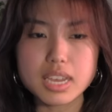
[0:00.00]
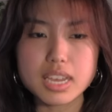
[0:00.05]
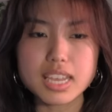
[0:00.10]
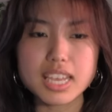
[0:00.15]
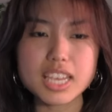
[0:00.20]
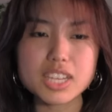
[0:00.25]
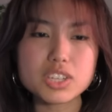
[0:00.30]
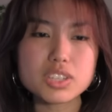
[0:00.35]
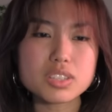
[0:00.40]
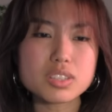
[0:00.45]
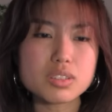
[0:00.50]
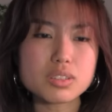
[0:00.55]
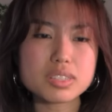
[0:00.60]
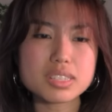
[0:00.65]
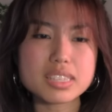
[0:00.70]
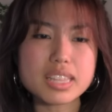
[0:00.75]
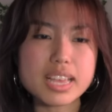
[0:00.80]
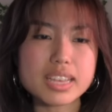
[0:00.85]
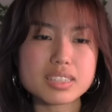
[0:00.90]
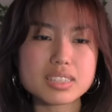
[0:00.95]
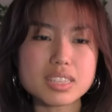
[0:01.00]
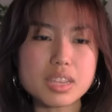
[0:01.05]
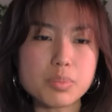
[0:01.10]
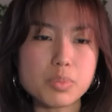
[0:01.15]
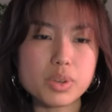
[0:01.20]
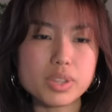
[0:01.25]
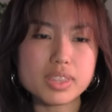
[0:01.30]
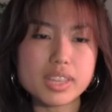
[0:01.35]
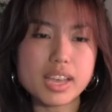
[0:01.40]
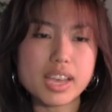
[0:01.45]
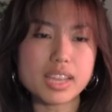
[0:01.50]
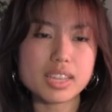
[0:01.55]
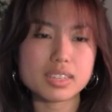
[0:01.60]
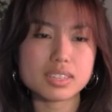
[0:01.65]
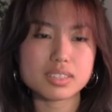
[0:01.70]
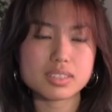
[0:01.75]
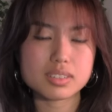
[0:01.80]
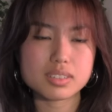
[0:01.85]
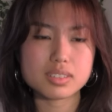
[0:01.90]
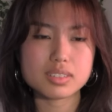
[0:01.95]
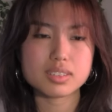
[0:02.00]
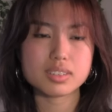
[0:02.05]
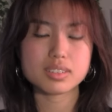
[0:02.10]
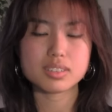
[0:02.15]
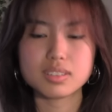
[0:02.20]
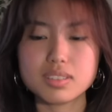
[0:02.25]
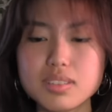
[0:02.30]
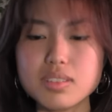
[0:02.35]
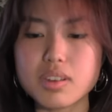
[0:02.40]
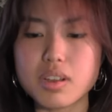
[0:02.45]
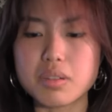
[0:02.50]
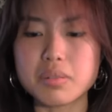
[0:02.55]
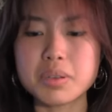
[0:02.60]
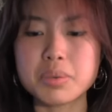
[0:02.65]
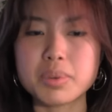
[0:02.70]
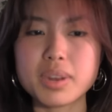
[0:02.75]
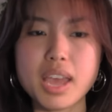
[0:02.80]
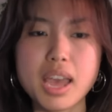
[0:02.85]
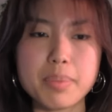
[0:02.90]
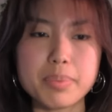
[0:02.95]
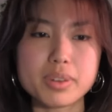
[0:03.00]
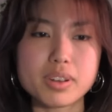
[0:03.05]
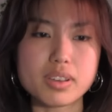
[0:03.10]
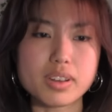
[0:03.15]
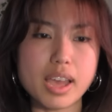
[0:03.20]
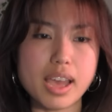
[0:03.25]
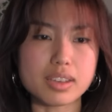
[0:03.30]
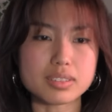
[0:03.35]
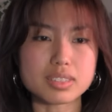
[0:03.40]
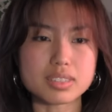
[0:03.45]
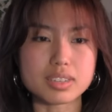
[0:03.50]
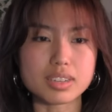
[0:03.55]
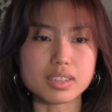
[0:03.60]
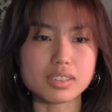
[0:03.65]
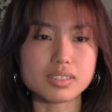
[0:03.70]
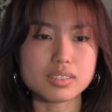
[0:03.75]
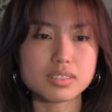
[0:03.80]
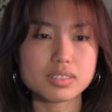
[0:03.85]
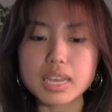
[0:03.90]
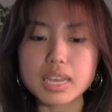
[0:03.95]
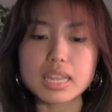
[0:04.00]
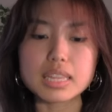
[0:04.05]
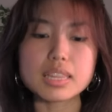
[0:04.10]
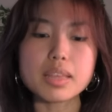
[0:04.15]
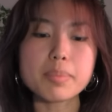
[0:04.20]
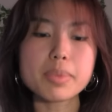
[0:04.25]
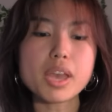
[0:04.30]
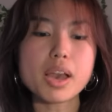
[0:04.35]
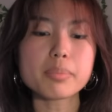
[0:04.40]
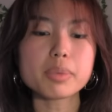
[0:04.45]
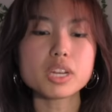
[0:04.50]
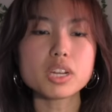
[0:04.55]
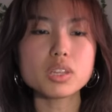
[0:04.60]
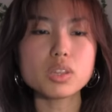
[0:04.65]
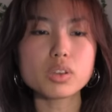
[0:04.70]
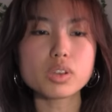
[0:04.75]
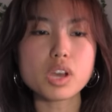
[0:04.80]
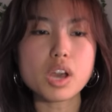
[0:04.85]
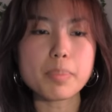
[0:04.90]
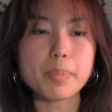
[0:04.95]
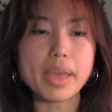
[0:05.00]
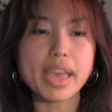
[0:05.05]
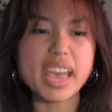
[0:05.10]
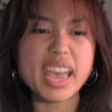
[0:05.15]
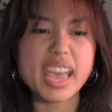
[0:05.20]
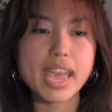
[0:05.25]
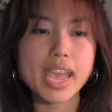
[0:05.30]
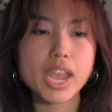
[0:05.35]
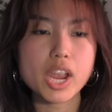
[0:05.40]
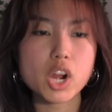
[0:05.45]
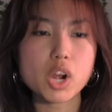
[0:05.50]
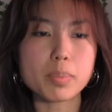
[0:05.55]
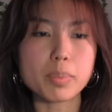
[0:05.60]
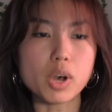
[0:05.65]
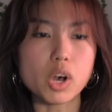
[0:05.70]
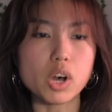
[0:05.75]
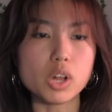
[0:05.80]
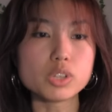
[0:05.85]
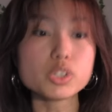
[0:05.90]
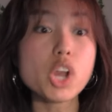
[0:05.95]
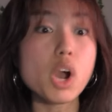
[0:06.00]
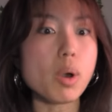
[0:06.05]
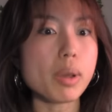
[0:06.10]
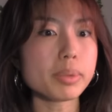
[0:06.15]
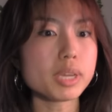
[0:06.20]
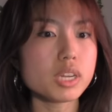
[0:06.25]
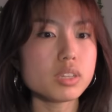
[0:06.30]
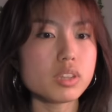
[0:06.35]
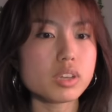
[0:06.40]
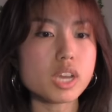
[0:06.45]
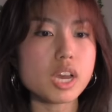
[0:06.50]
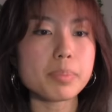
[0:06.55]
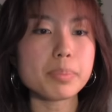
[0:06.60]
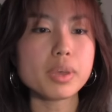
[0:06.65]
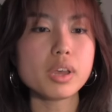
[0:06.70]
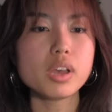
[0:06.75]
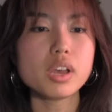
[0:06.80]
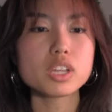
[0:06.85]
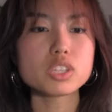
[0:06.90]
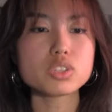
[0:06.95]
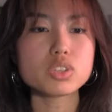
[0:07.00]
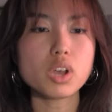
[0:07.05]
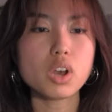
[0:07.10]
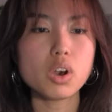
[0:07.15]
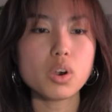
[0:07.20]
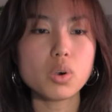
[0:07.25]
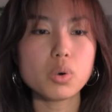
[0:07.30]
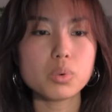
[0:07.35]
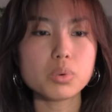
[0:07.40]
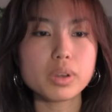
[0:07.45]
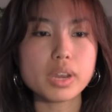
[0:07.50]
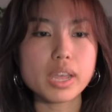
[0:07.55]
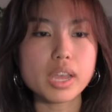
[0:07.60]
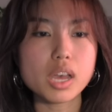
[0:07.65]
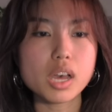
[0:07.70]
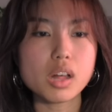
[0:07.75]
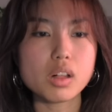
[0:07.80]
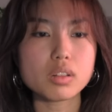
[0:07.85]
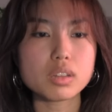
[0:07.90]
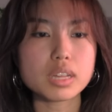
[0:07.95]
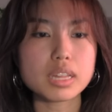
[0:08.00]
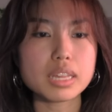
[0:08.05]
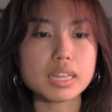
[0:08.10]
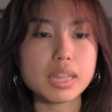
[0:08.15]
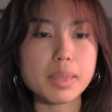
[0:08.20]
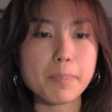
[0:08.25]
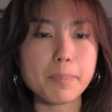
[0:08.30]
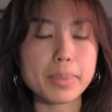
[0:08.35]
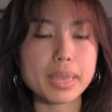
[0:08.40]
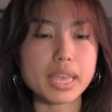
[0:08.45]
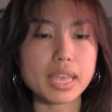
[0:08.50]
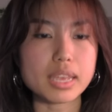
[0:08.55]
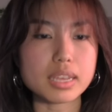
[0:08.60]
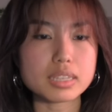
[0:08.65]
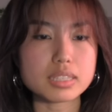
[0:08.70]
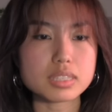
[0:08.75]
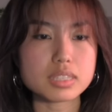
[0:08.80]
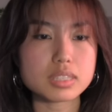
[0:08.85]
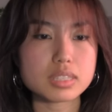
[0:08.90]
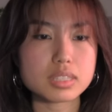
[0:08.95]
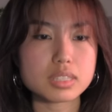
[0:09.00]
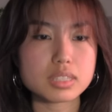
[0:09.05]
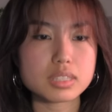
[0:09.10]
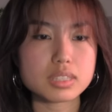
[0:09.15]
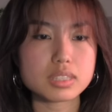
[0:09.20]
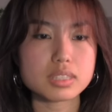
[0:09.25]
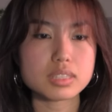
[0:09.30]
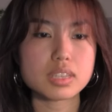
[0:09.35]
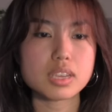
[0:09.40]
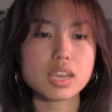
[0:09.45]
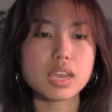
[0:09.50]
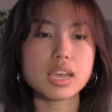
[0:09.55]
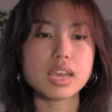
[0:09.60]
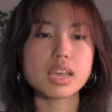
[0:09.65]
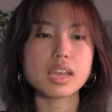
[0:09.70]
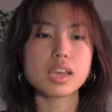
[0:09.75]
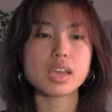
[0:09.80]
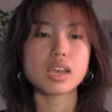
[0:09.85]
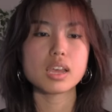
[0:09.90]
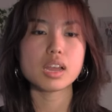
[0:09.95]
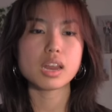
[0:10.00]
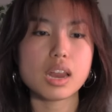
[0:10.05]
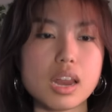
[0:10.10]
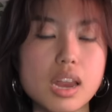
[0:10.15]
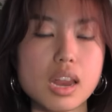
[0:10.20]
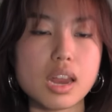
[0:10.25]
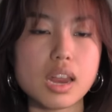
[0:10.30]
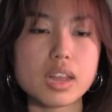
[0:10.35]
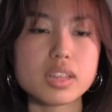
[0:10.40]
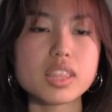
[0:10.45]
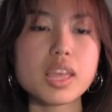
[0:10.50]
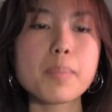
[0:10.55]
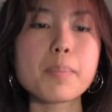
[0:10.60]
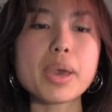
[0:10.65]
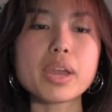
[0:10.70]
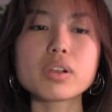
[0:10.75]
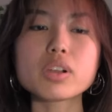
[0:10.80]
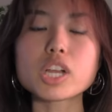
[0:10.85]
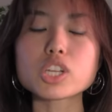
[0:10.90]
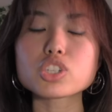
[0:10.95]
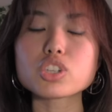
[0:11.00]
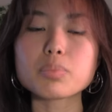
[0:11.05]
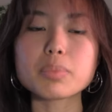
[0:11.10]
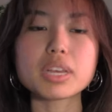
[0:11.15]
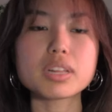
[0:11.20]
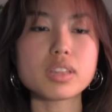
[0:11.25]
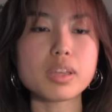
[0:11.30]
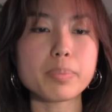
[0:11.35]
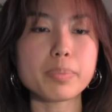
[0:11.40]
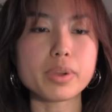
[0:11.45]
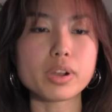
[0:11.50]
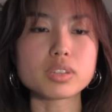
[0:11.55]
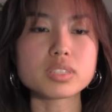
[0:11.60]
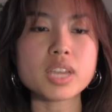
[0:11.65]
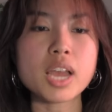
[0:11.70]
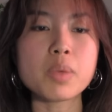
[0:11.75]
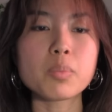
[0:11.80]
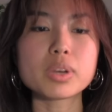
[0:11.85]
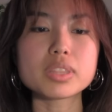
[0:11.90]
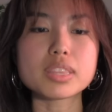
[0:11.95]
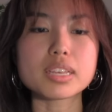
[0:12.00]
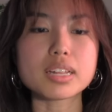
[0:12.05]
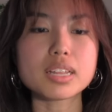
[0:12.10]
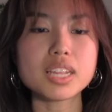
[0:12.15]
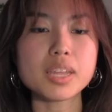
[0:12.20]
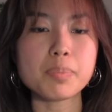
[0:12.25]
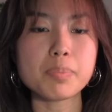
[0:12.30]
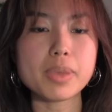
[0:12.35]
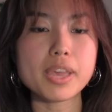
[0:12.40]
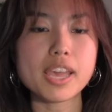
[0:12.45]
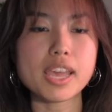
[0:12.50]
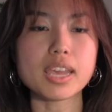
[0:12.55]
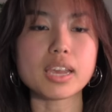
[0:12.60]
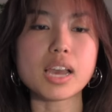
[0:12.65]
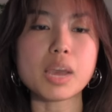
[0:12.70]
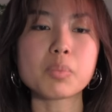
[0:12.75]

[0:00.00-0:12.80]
He just looks like someone that, you know, it would happen on accident. I'm gonna look up hairball. No, I'm gonna look up toenail clippings. They better not show me clippers. I want the clipping.